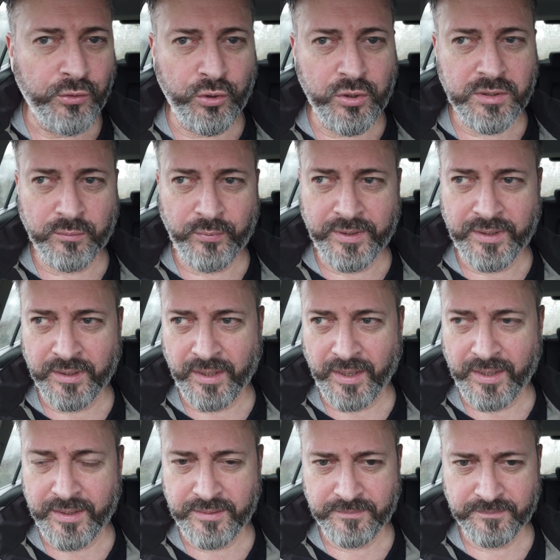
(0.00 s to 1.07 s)
Usually where I
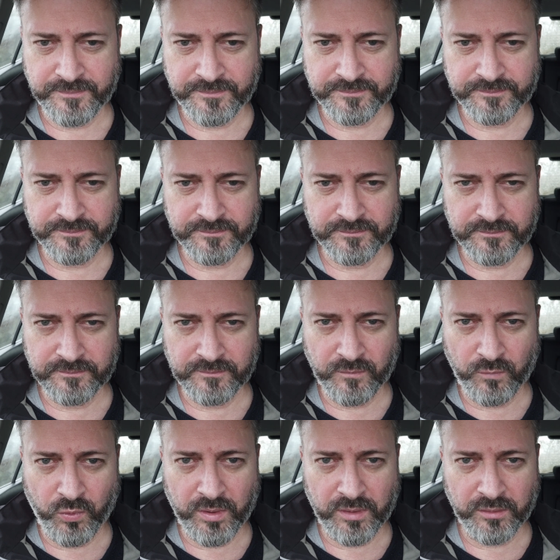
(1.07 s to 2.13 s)
can,
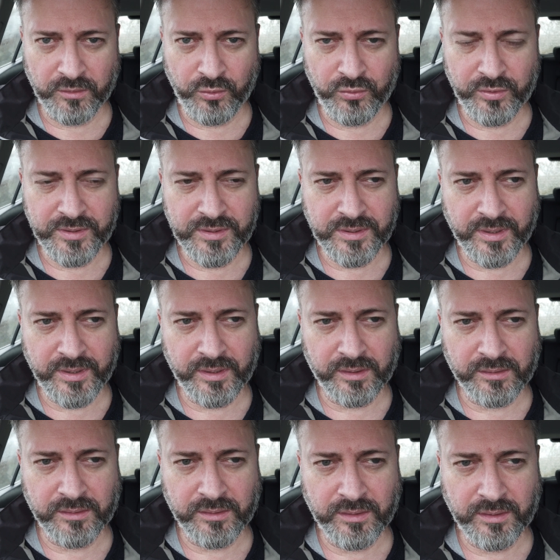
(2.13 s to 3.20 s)
what I'll do is
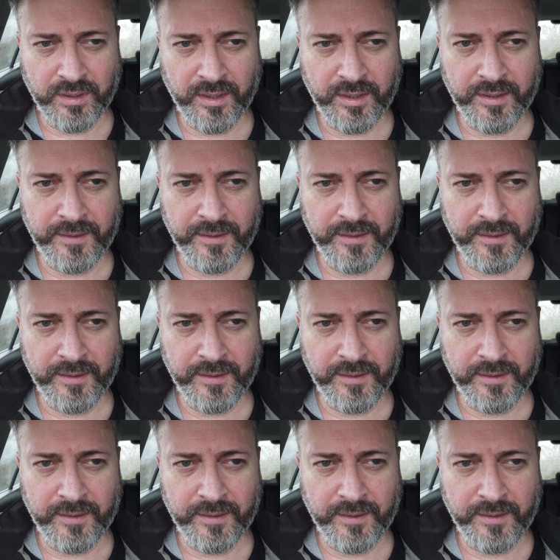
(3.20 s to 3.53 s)
I'll